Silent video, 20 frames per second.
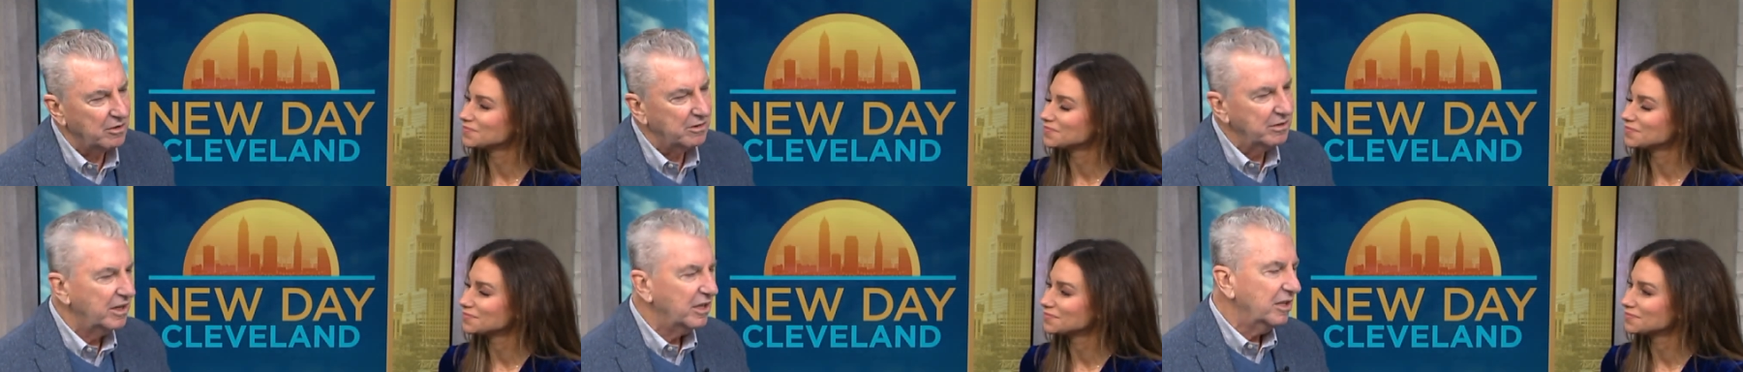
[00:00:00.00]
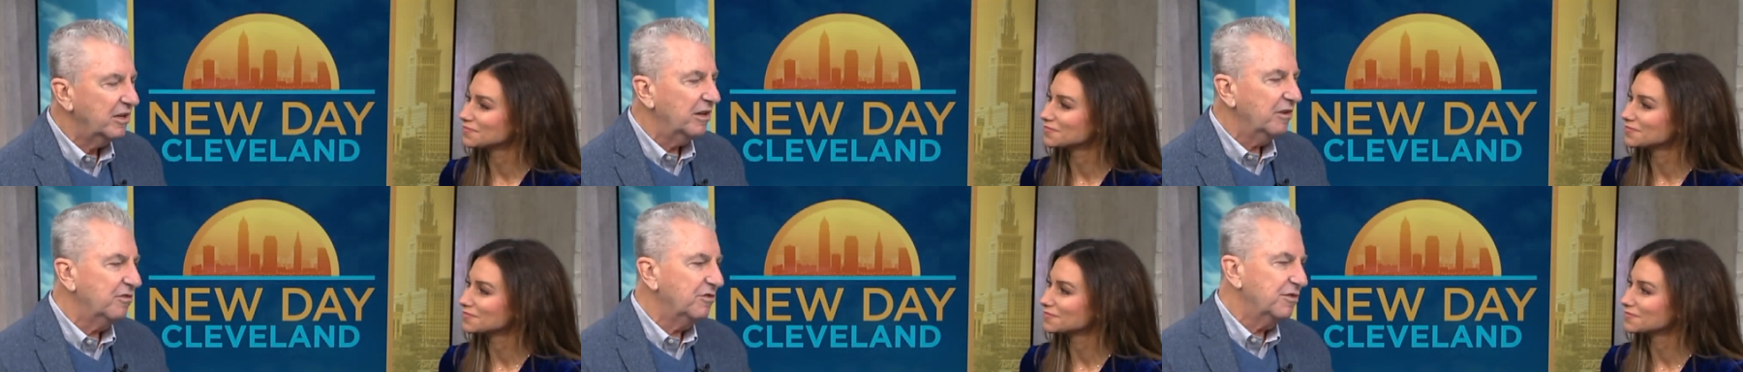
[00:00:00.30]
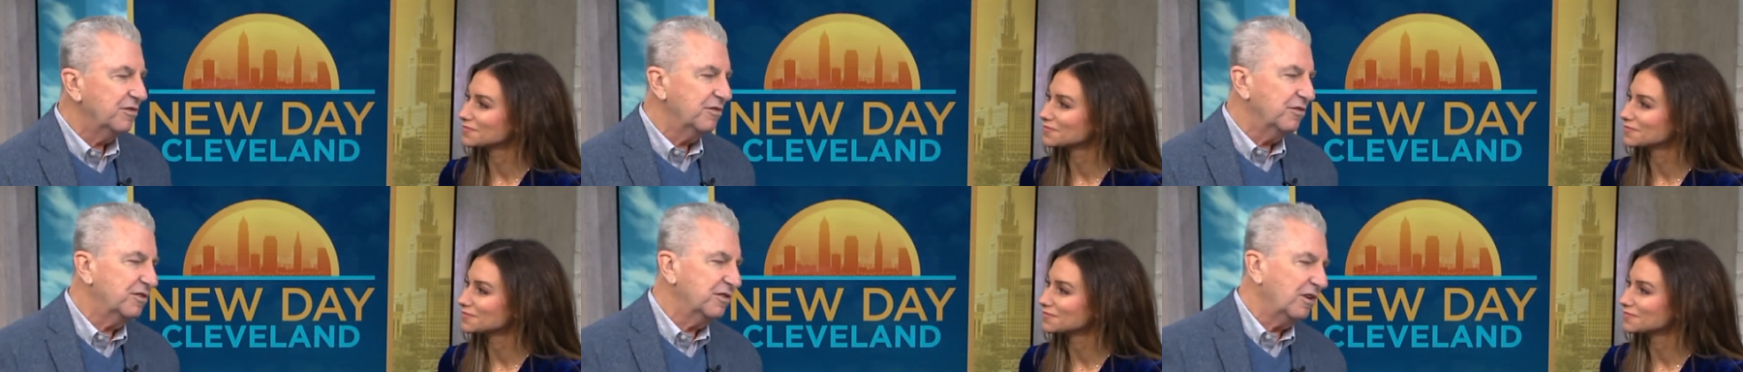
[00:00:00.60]
Speaker 1: and then there's
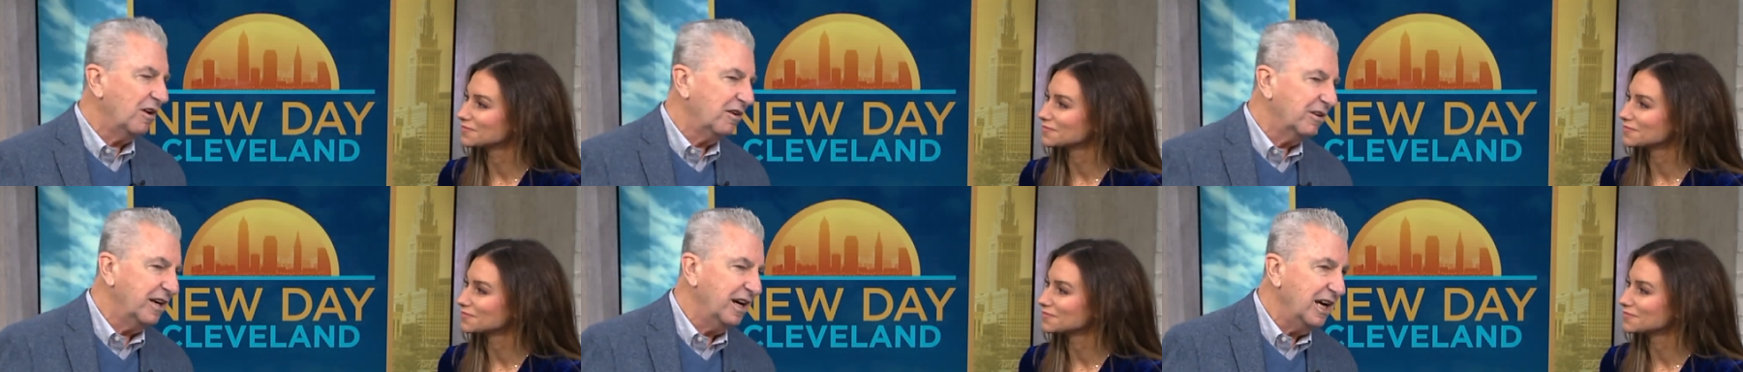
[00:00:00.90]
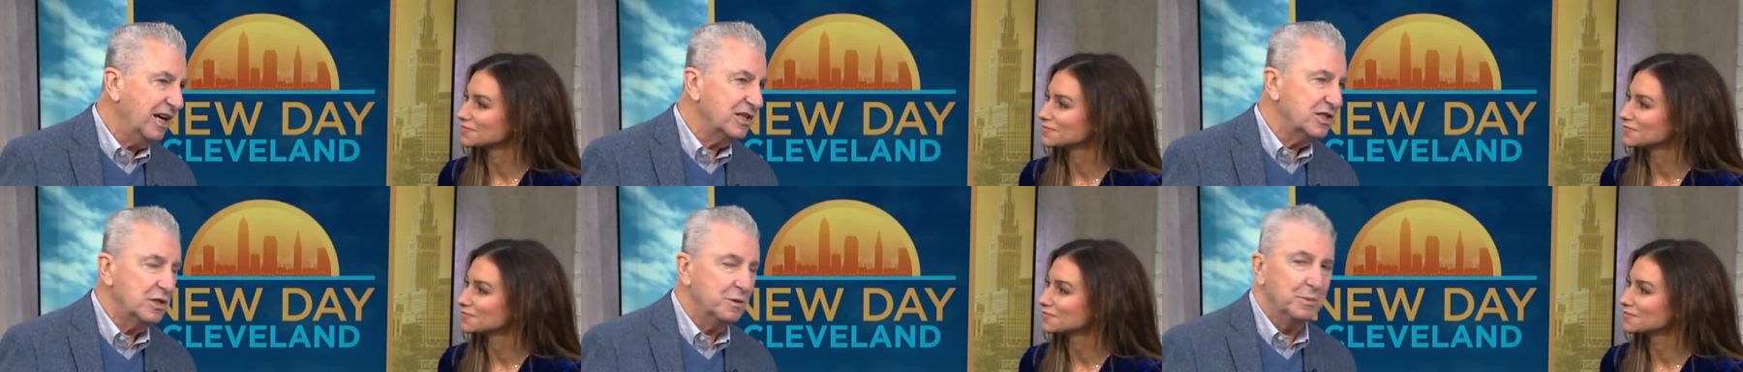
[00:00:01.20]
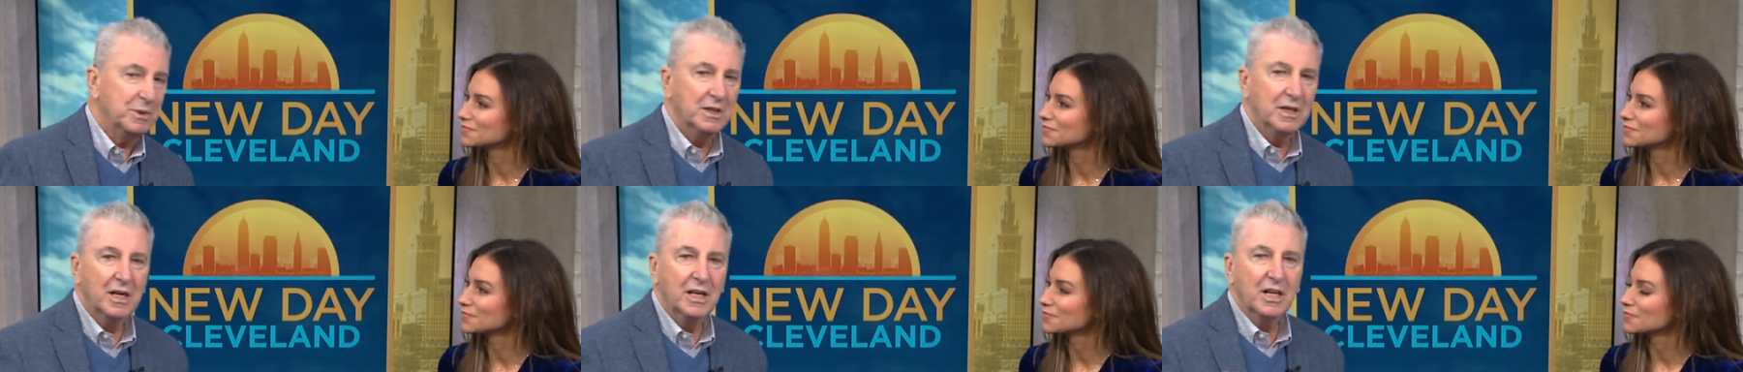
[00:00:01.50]
the sarcasm,
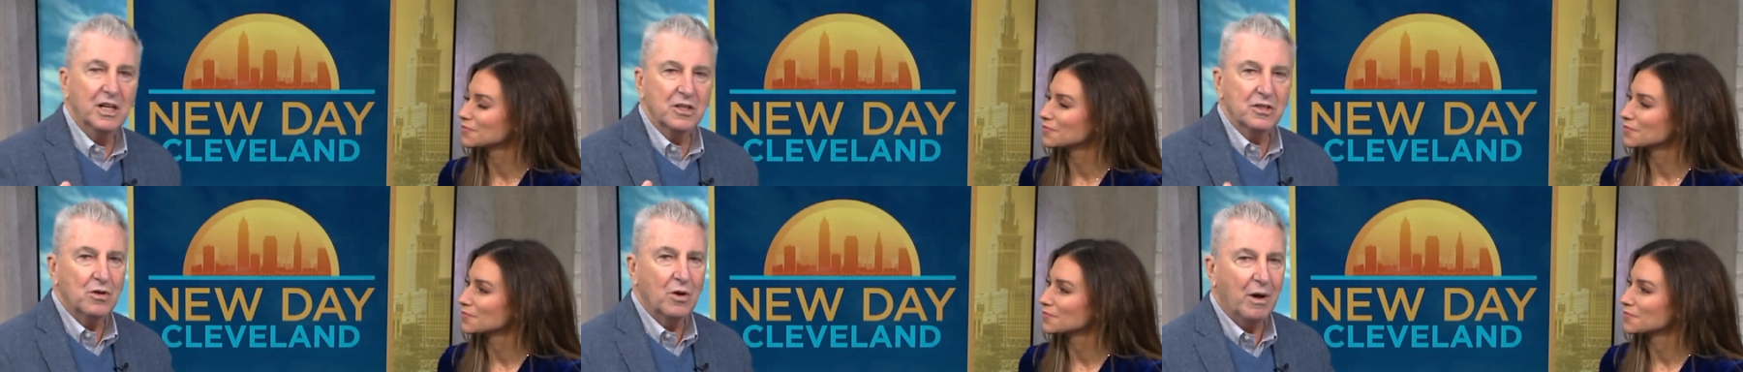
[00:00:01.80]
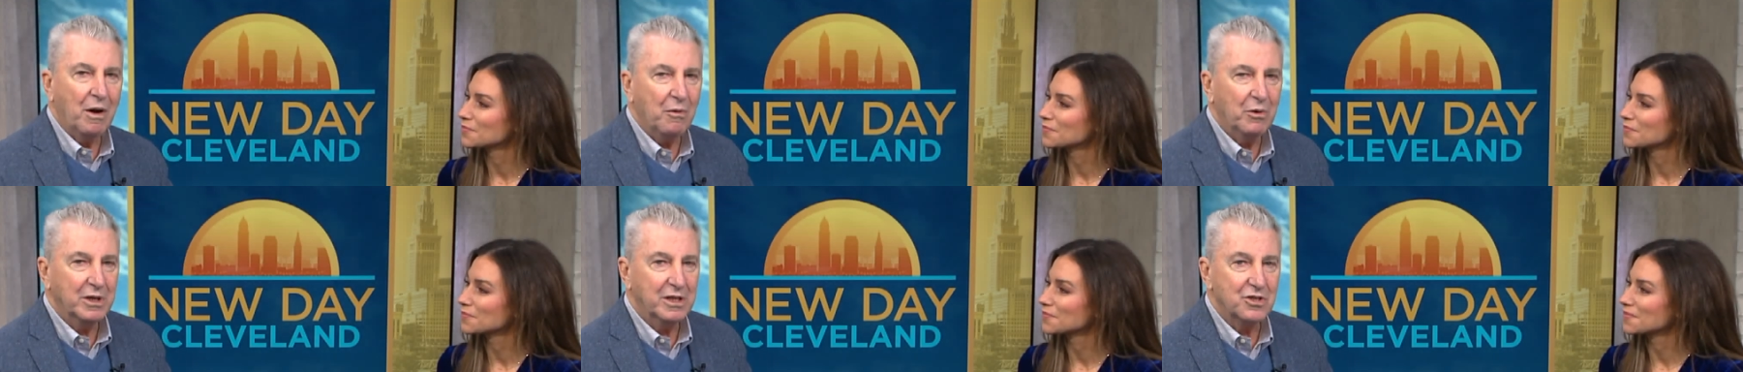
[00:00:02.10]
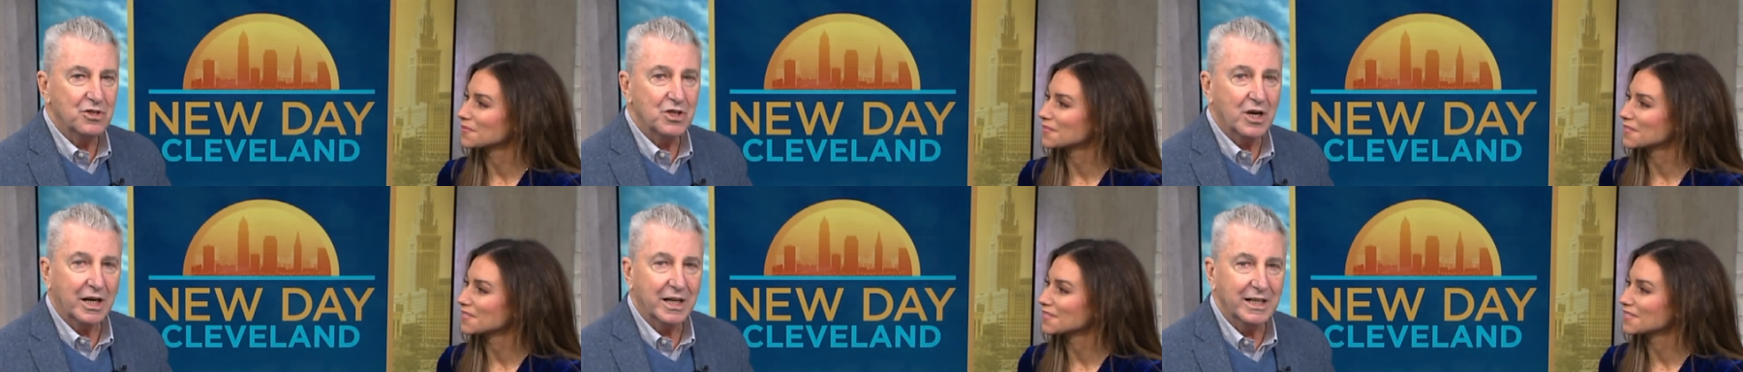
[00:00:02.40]
and so I want you to
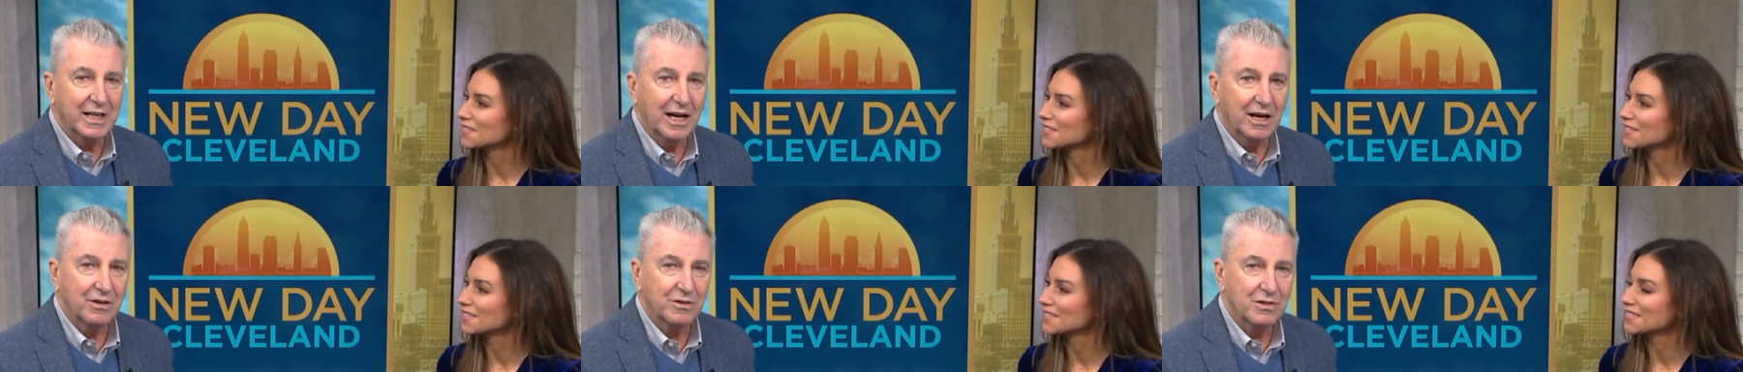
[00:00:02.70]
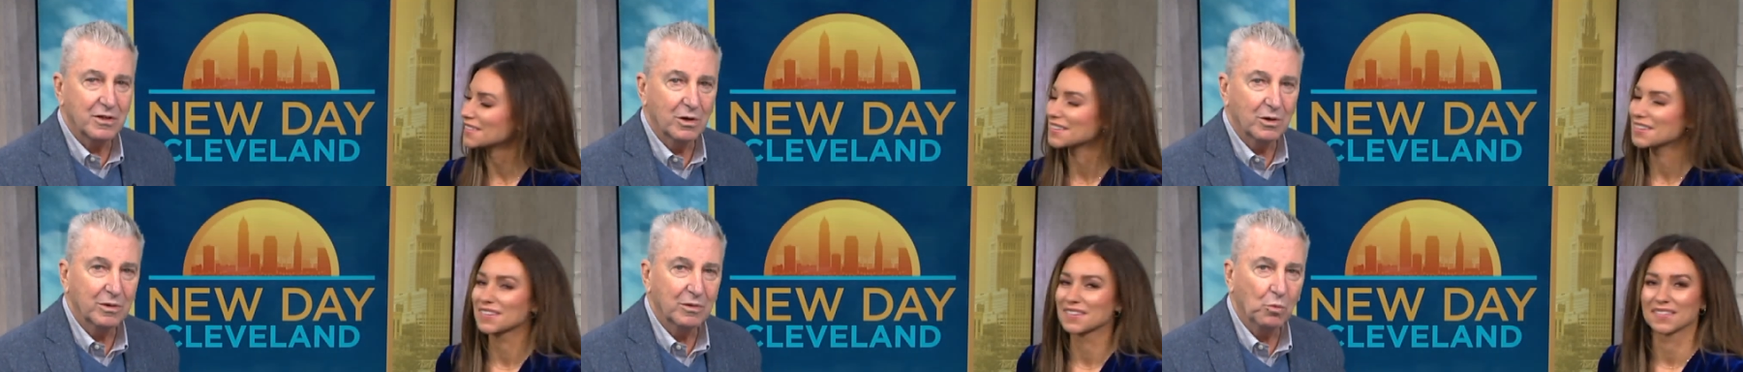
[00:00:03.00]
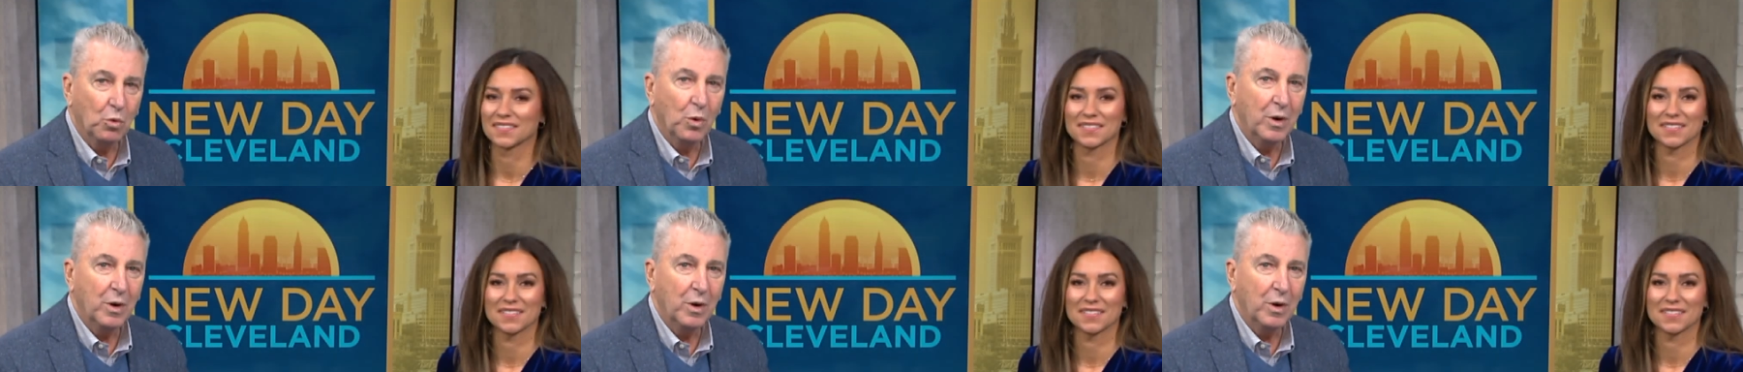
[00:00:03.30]
check it out. So okay.